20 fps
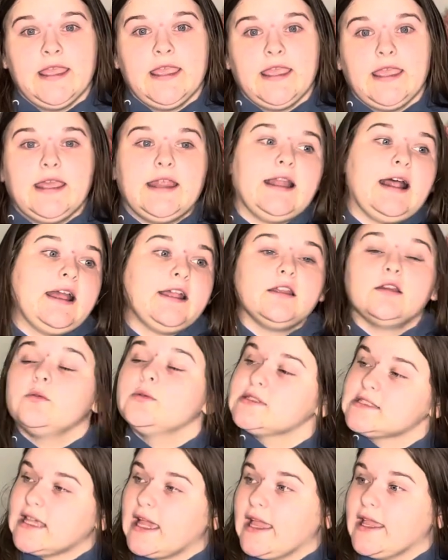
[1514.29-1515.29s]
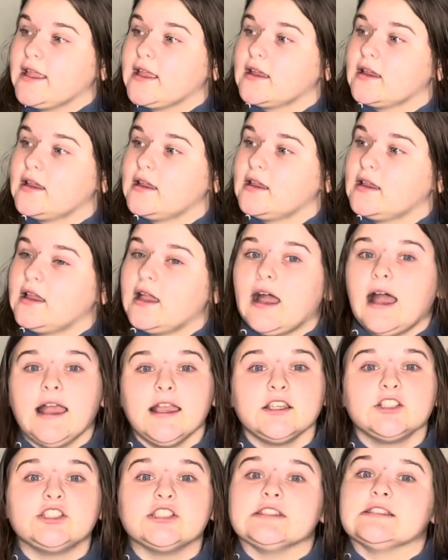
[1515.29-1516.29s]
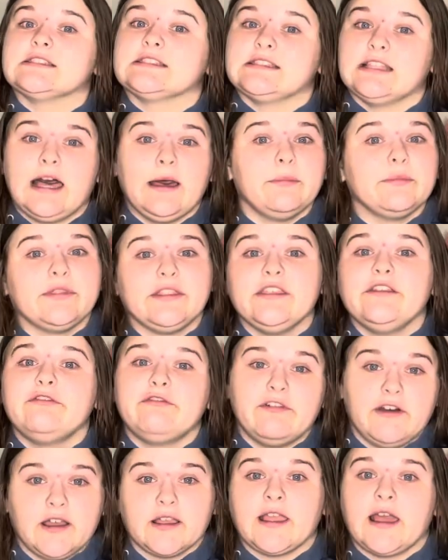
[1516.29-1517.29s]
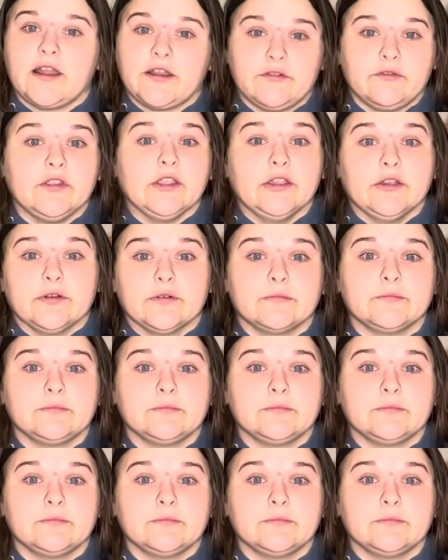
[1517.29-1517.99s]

And I was like, I should slap the fuck out of you.